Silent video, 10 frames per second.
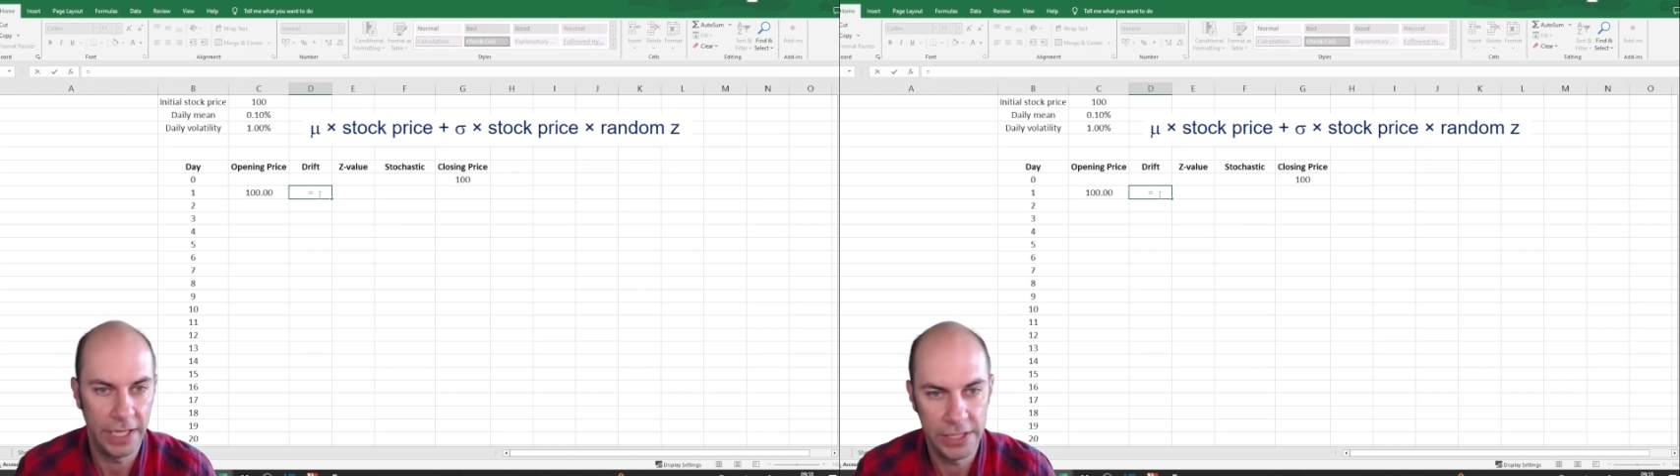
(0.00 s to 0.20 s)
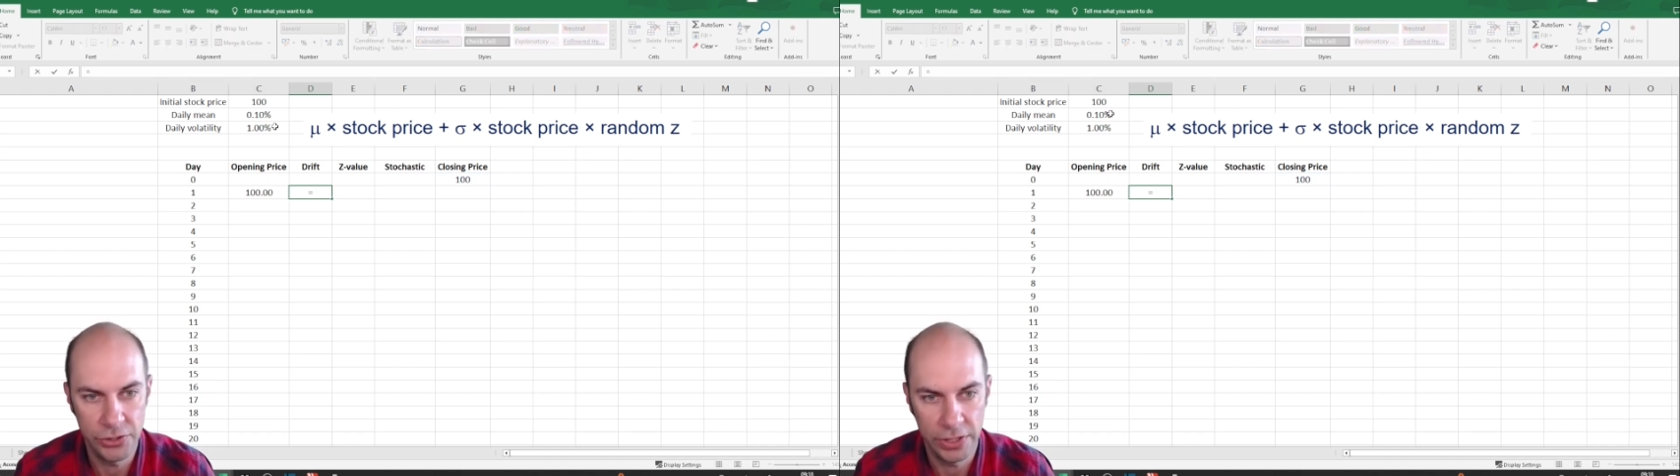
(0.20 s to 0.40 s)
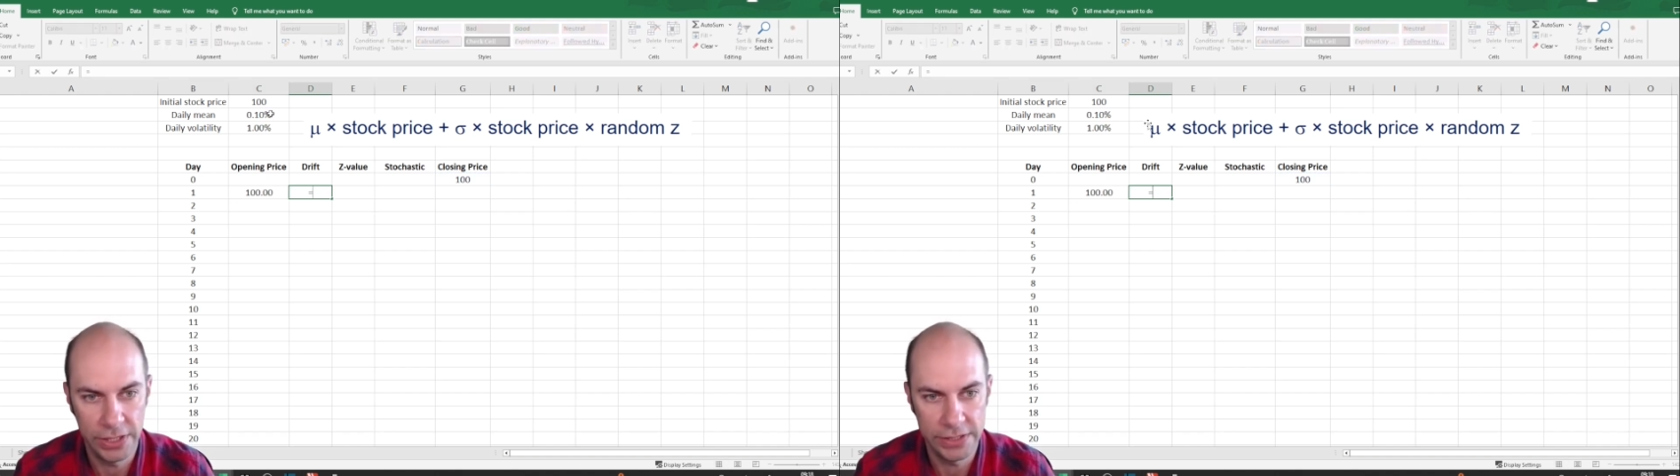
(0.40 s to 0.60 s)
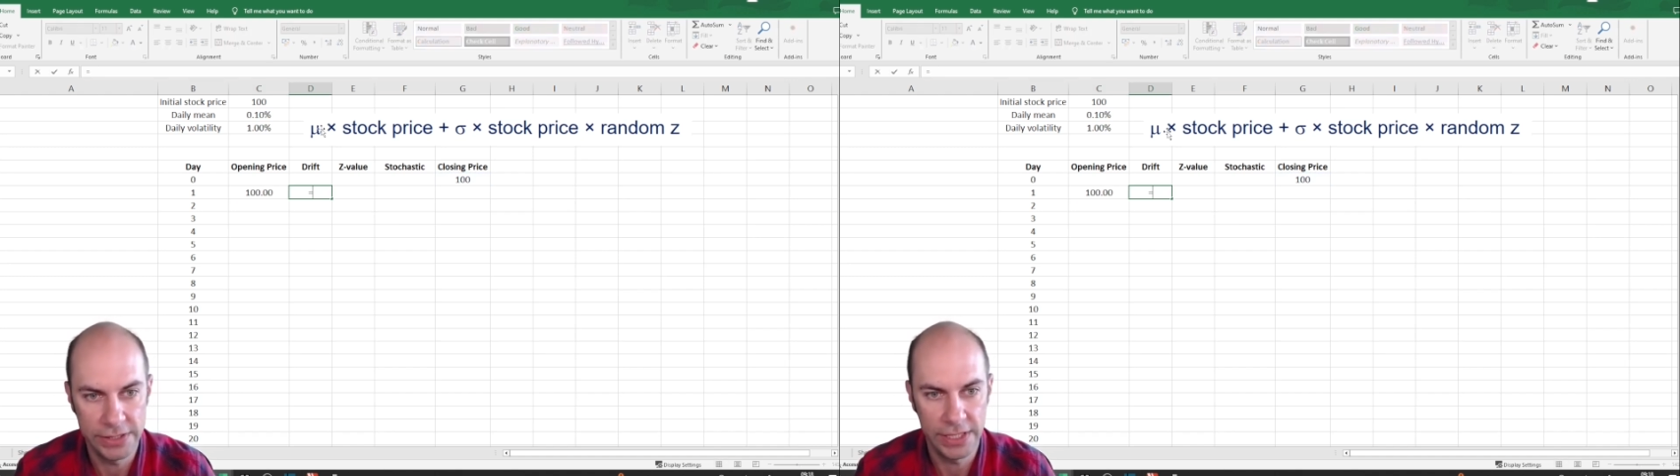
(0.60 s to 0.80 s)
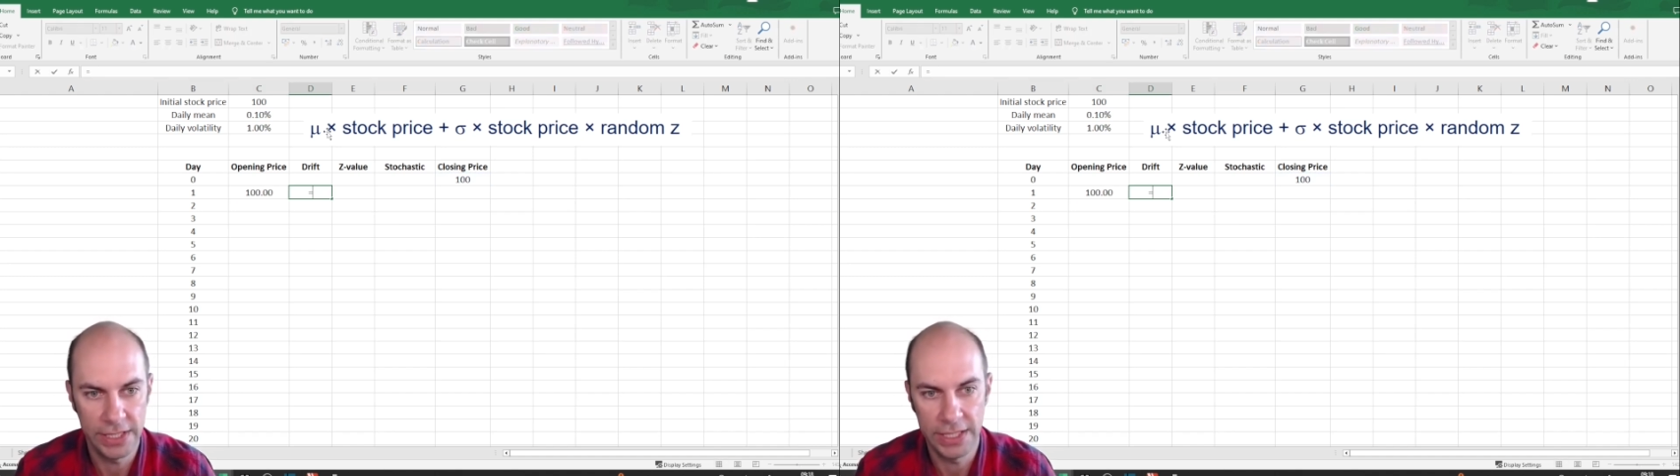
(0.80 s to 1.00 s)
as you can
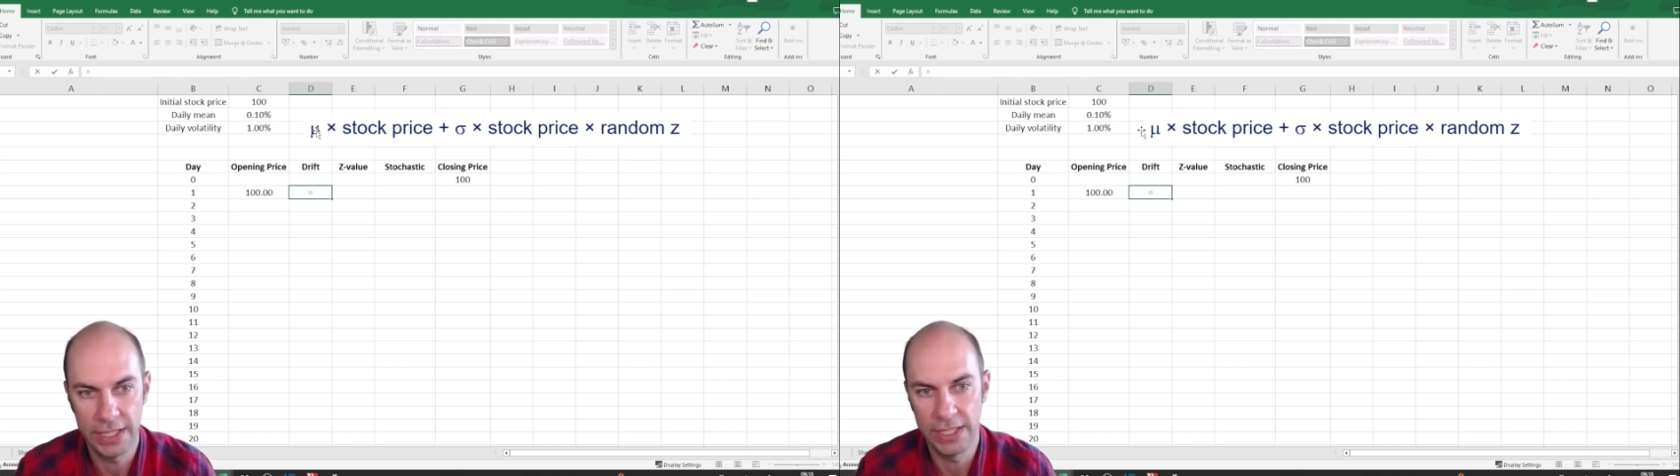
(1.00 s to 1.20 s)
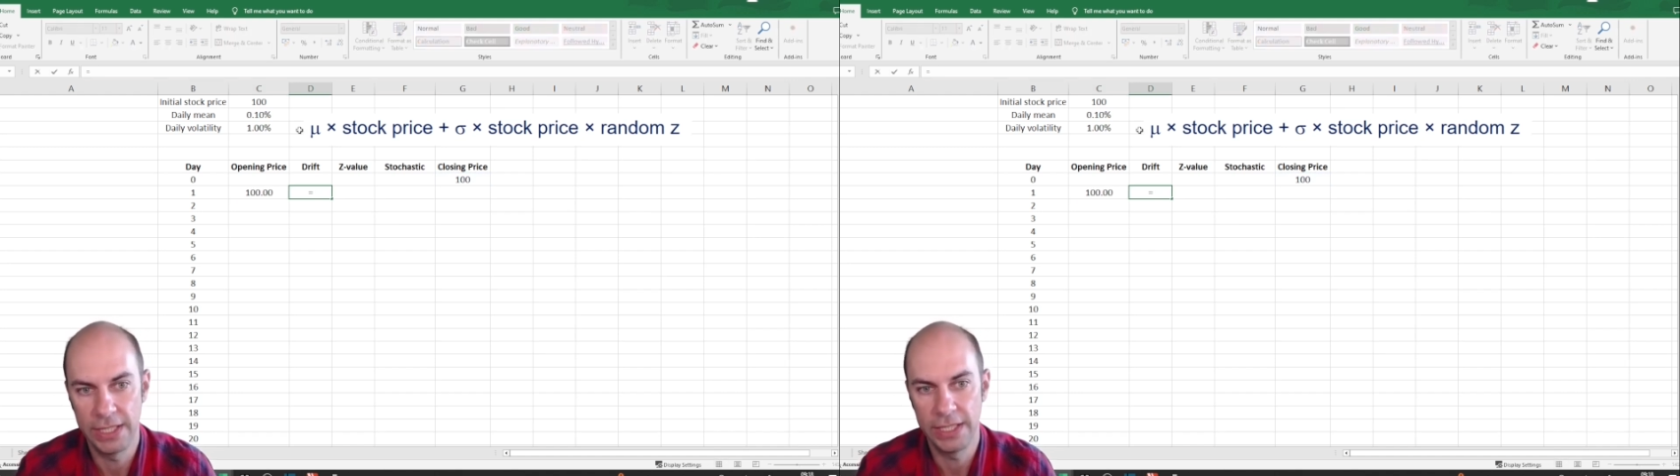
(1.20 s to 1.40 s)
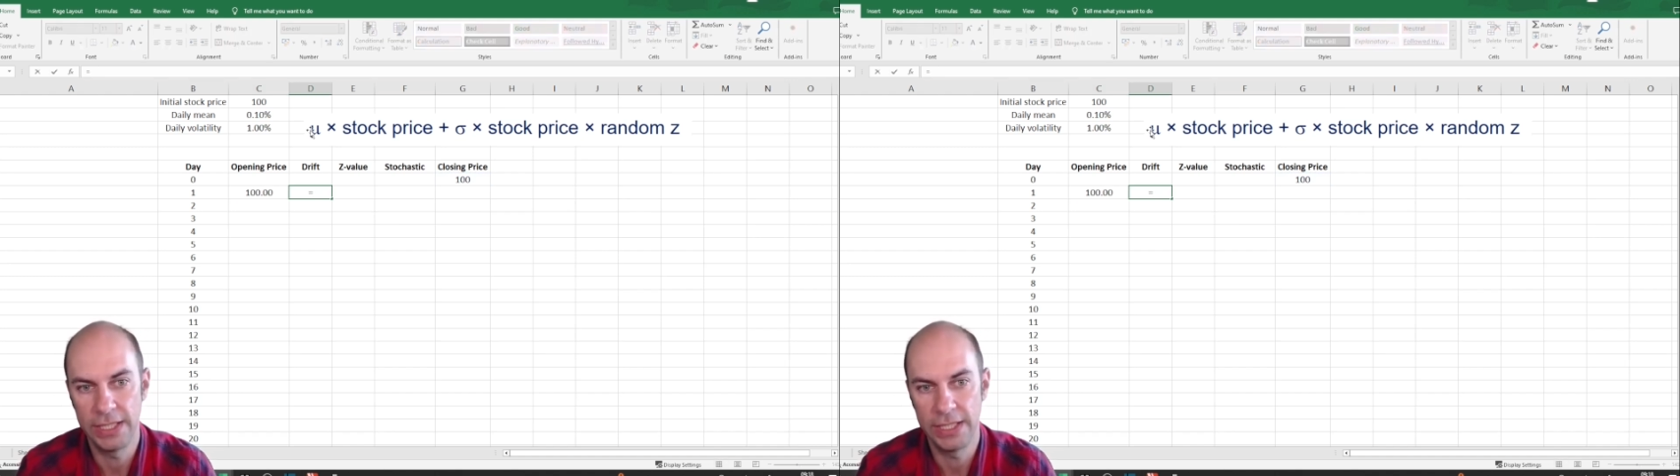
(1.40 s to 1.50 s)
see here,